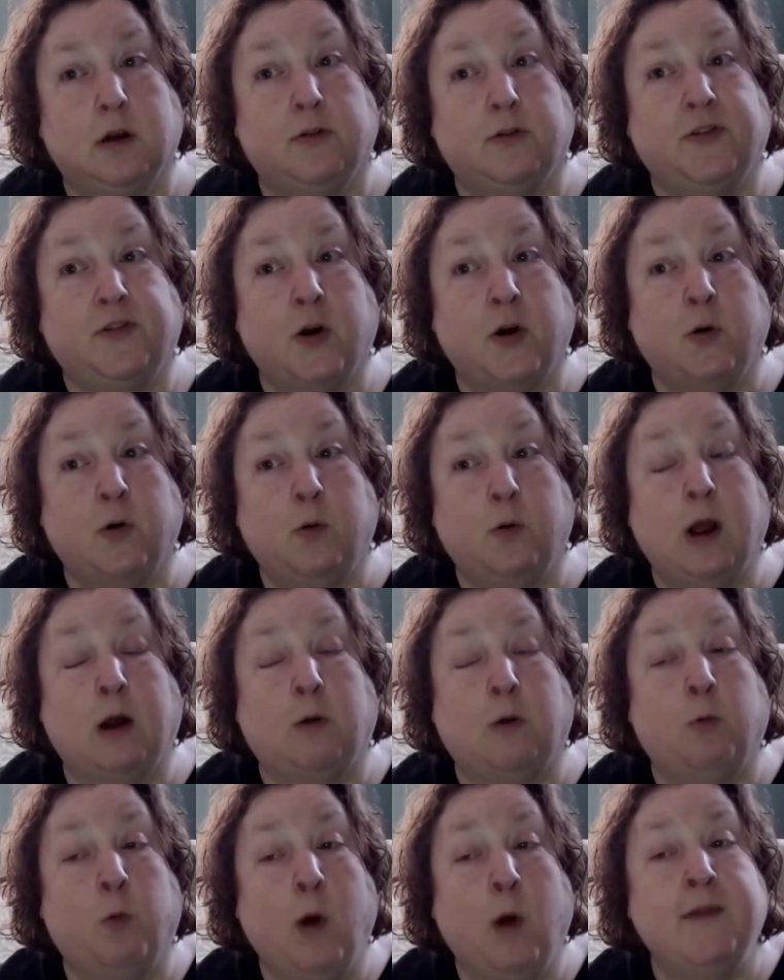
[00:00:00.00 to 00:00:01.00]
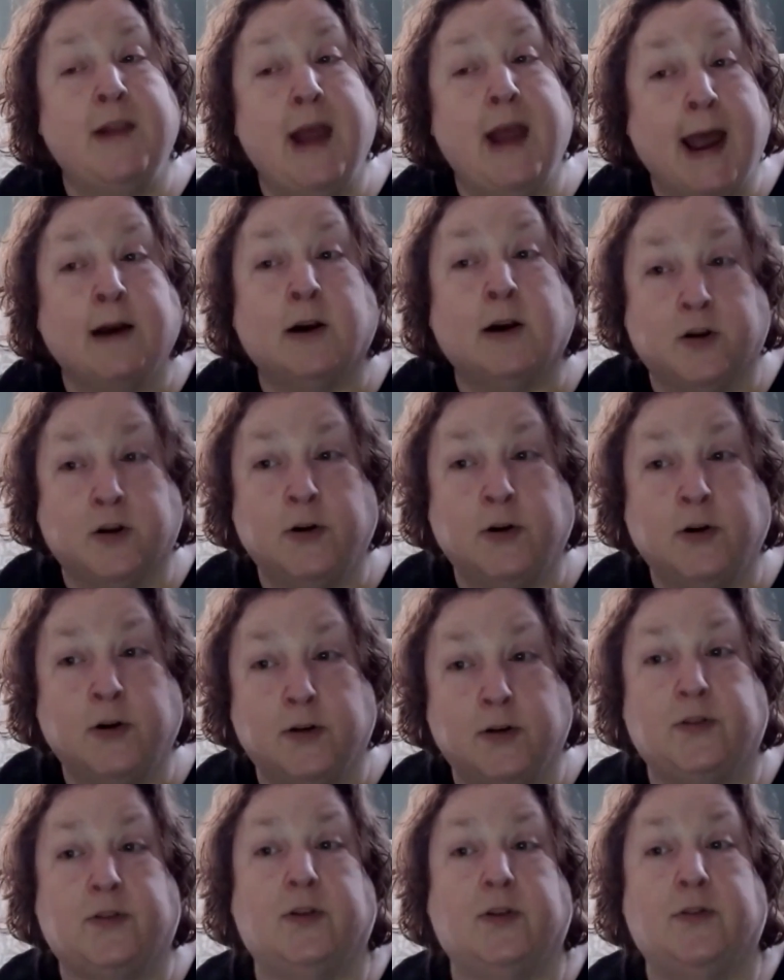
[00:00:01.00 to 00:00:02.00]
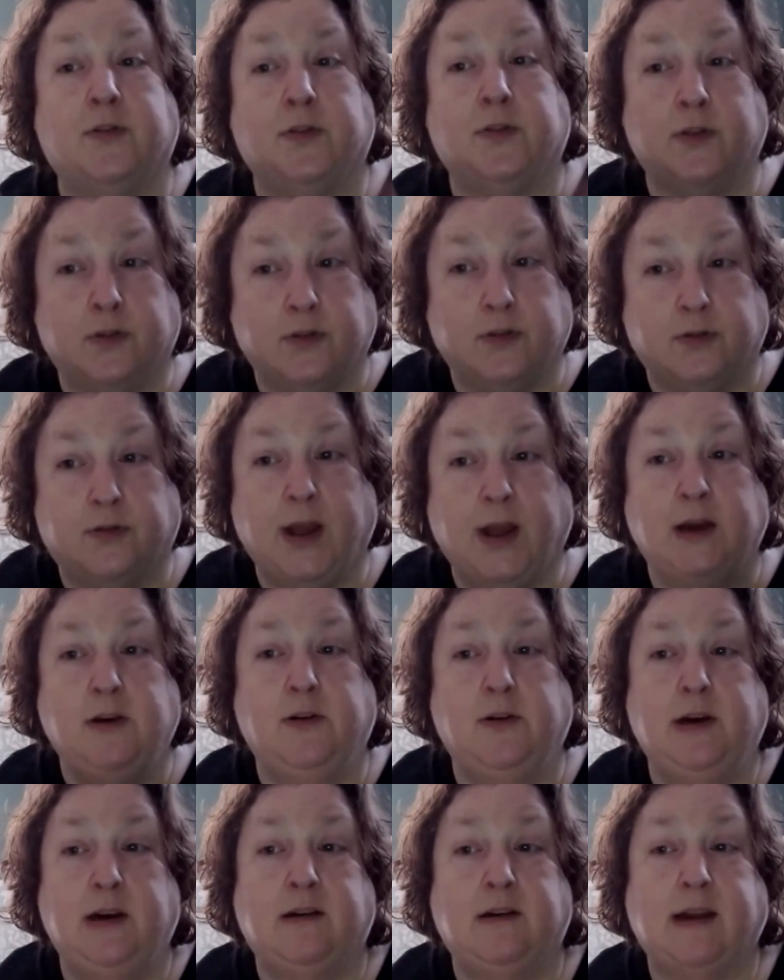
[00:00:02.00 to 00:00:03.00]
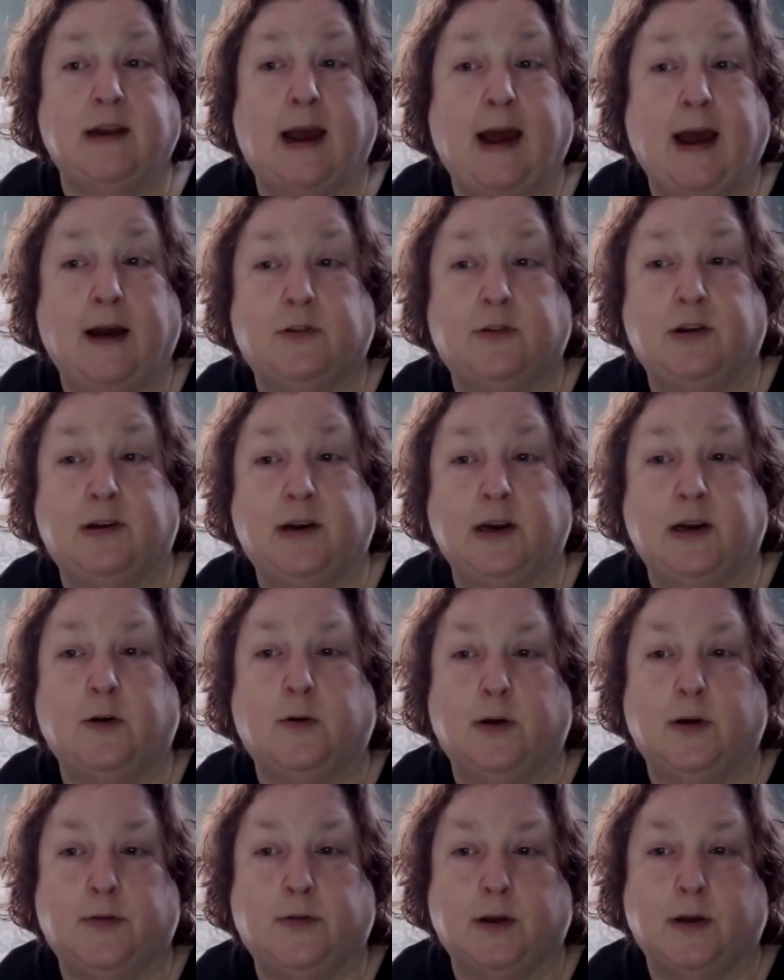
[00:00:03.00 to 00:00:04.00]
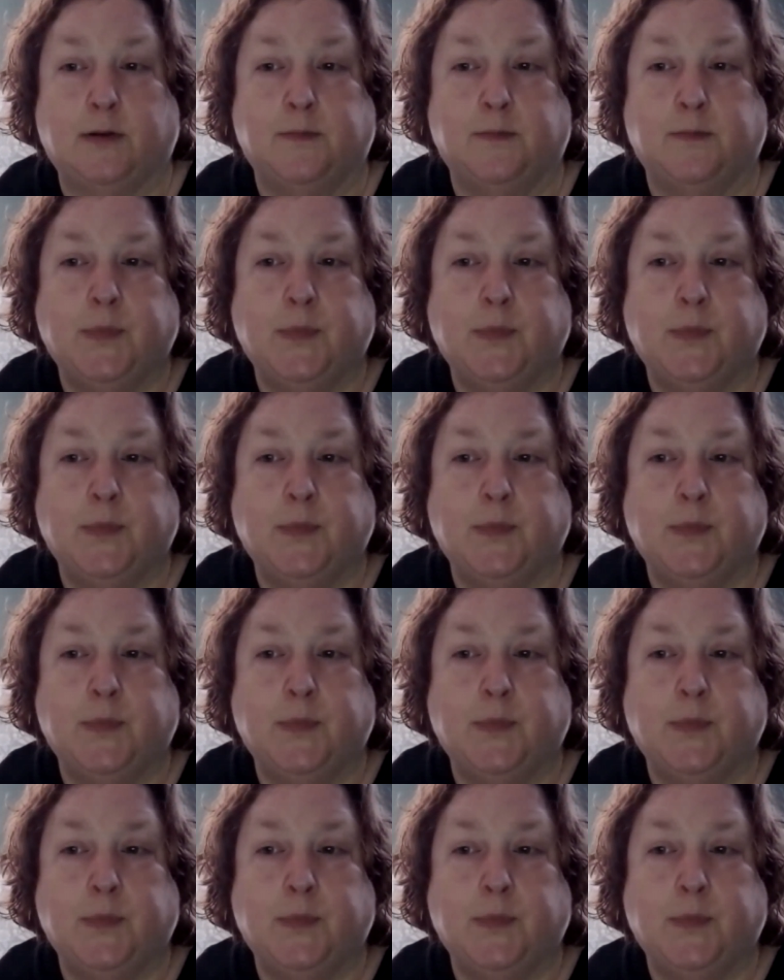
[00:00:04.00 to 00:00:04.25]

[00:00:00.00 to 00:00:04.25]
So when that occurs, then you need to have to deal with it.